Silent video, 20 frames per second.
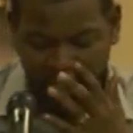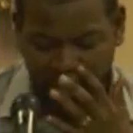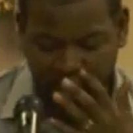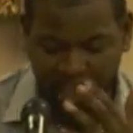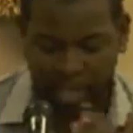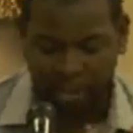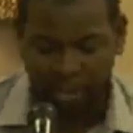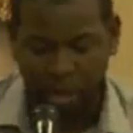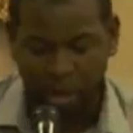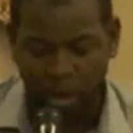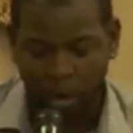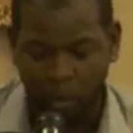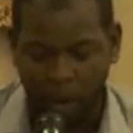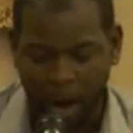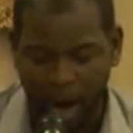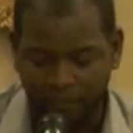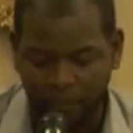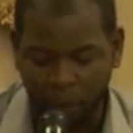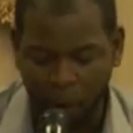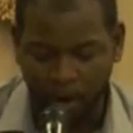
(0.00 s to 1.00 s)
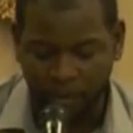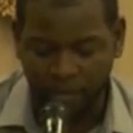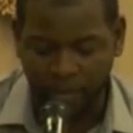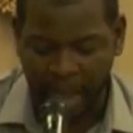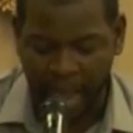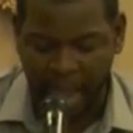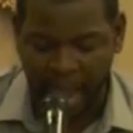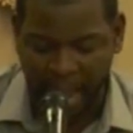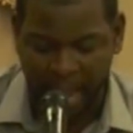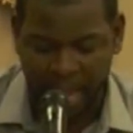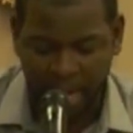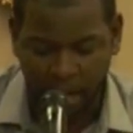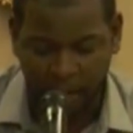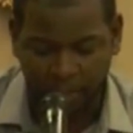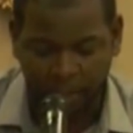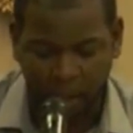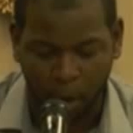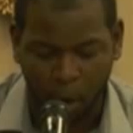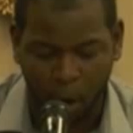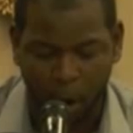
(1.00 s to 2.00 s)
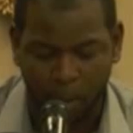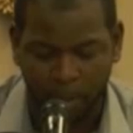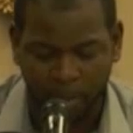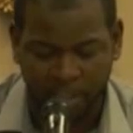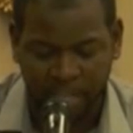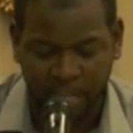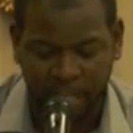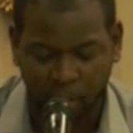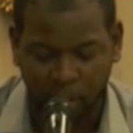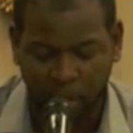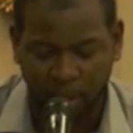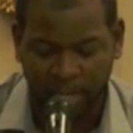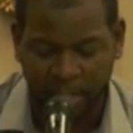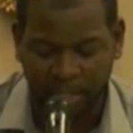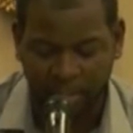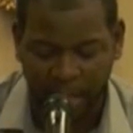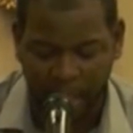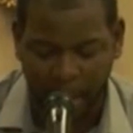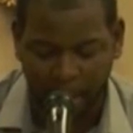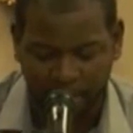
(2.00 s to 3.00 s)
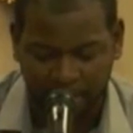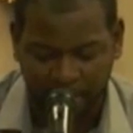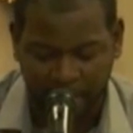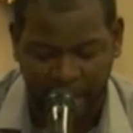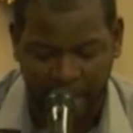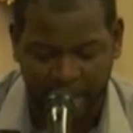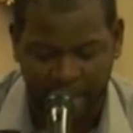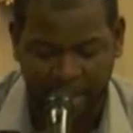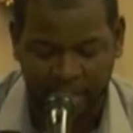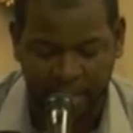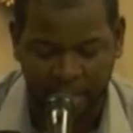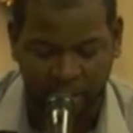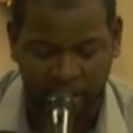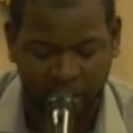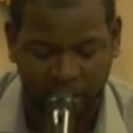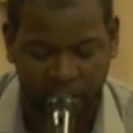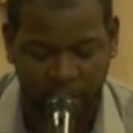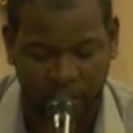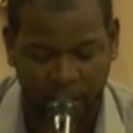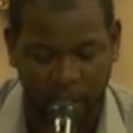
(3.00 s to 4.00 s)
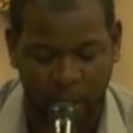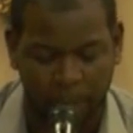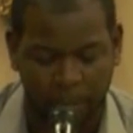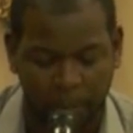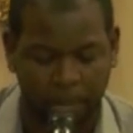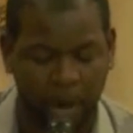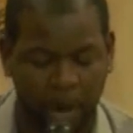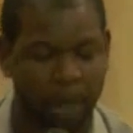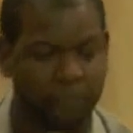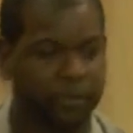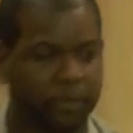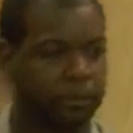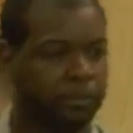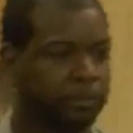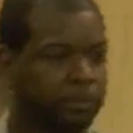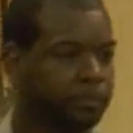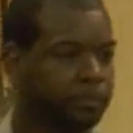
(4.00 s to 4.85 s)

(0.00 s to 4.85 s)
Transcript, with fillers: He says, wherefore the anger of the Lord was kindled against Amaziah, and he sent unto him a prophet.